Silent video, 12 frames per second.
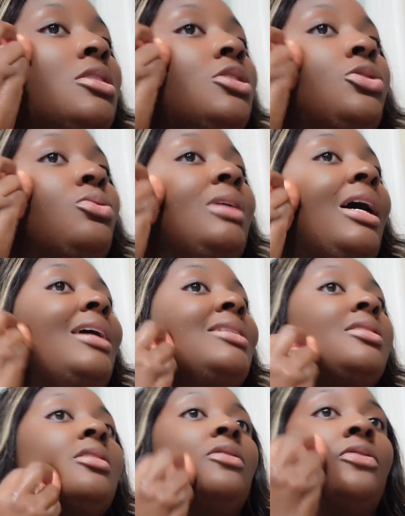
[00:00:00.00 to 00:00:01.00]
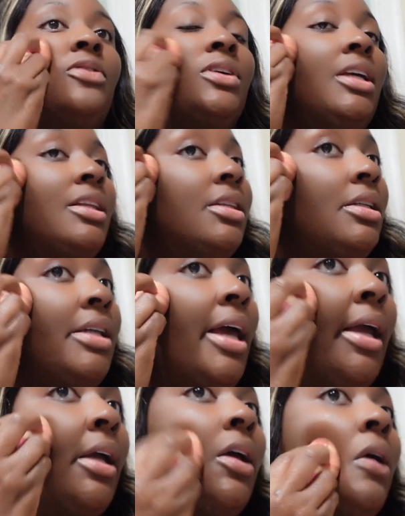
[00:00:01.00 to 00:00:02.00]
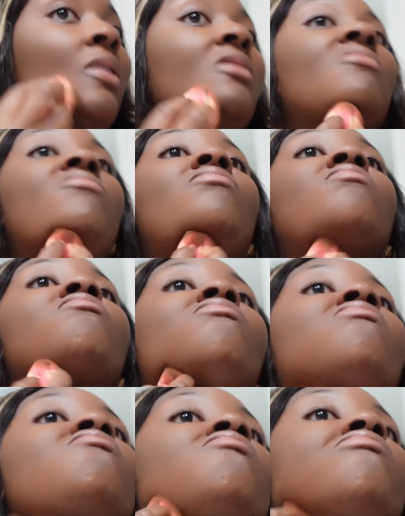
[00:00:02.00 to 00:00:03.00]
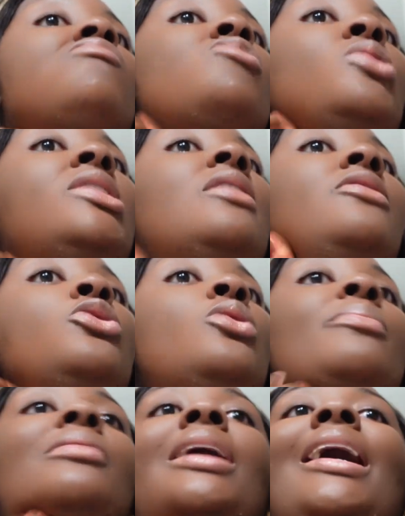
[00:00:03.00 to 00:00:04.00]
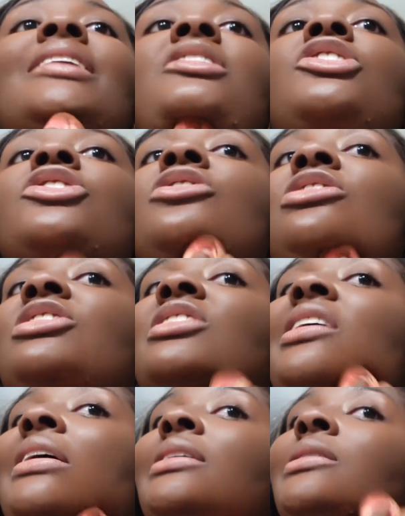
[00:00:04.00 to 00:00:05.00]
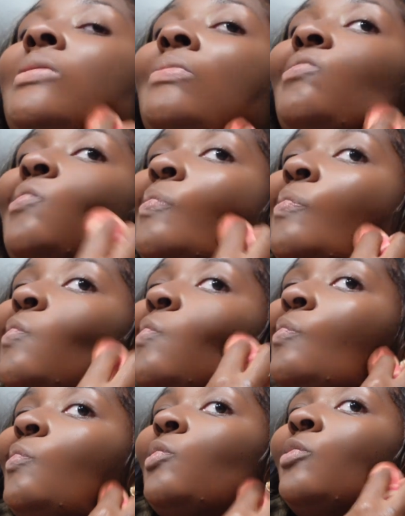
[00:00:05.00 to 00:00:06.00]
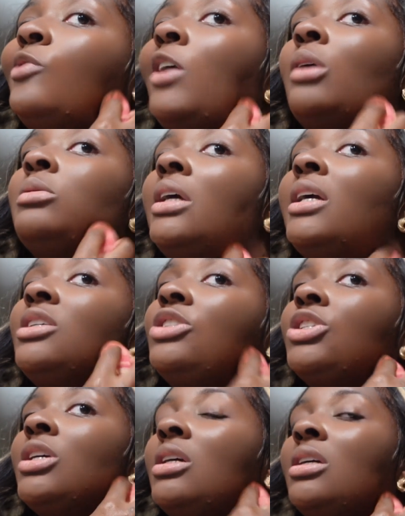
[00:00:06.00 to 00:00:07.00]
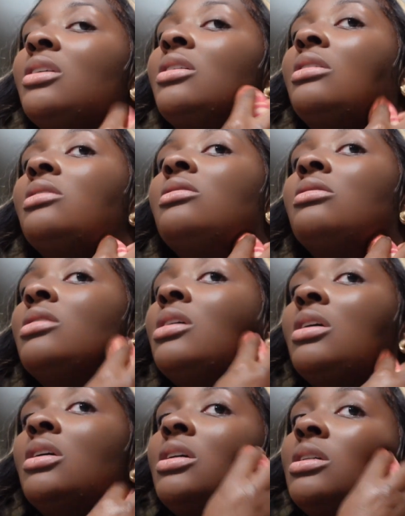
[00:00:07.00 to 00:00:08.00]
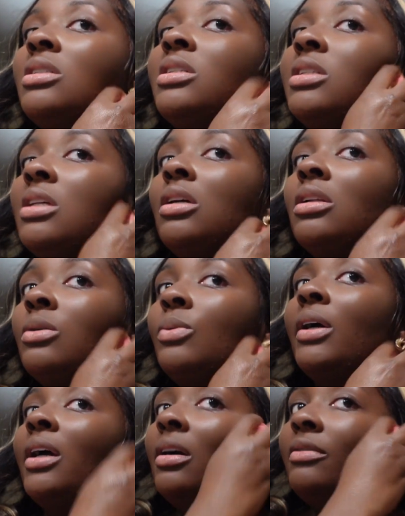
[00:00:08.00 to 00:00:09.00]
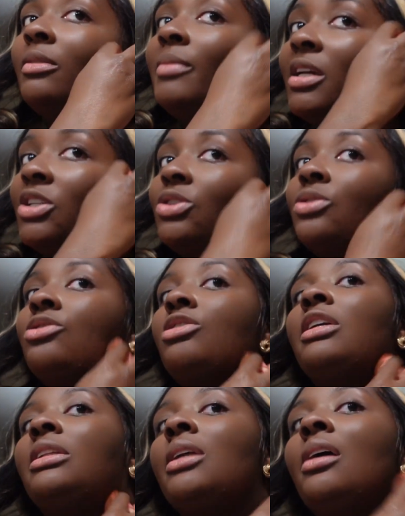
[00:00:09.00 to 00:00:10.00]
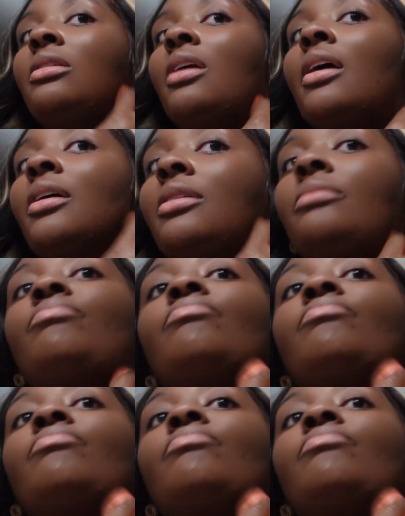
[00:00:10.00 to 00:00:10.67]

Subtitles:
Do not forget the neck. Whatever you apply to your skin, foundation, concealer, whatever, make sure you get that neck.